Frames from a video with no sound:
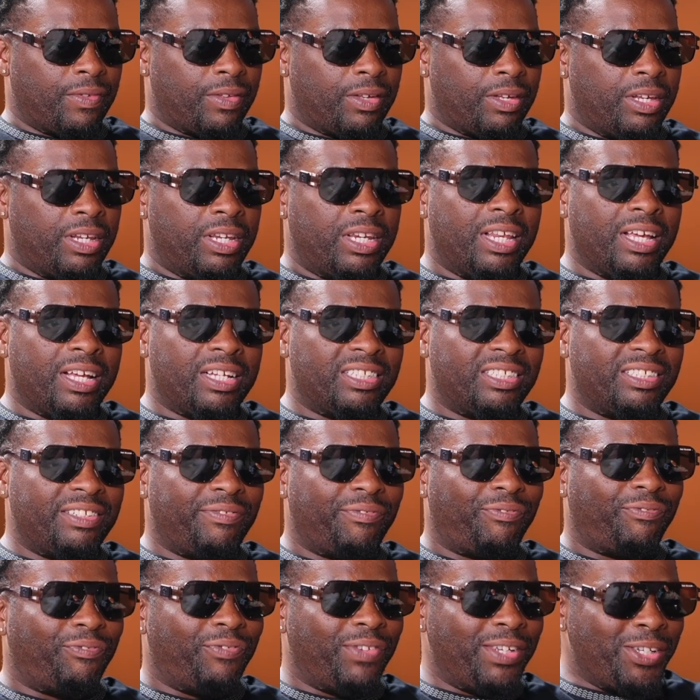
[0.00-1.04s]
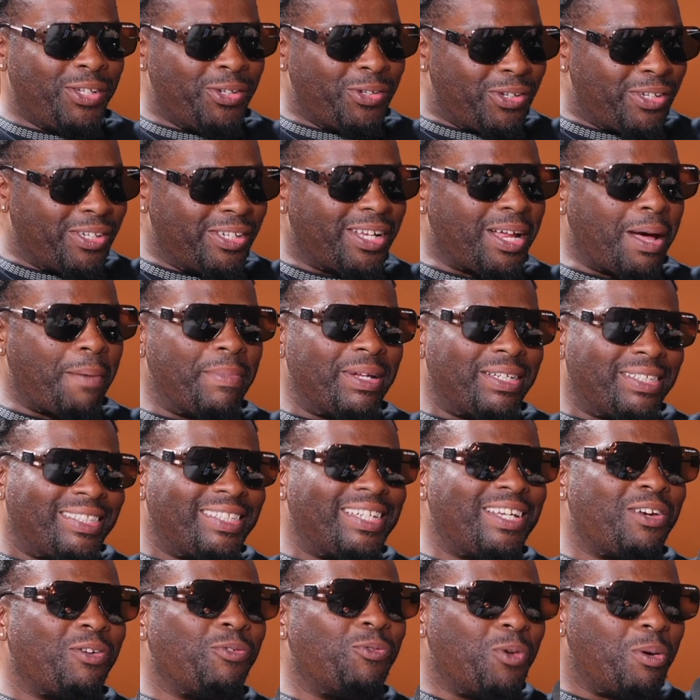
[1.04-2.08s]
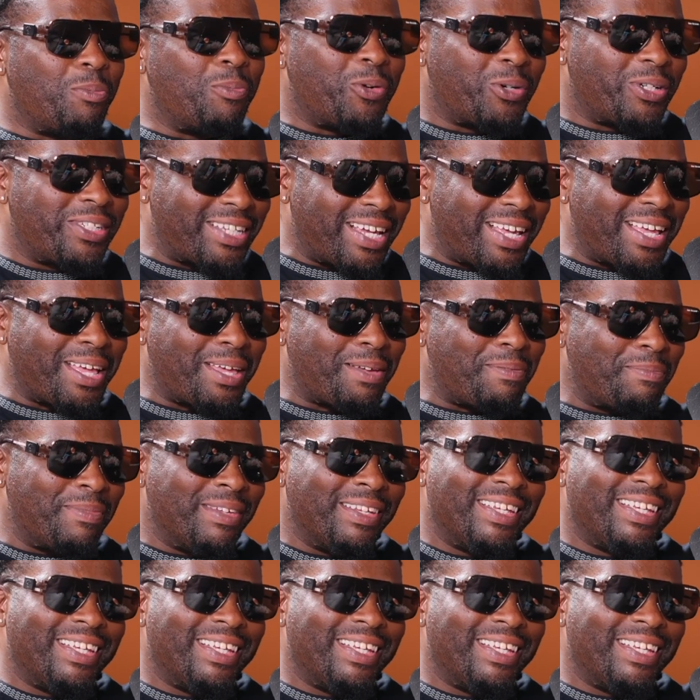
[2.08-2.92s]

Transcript: it doesn't feel good. I'm going to say it one more time.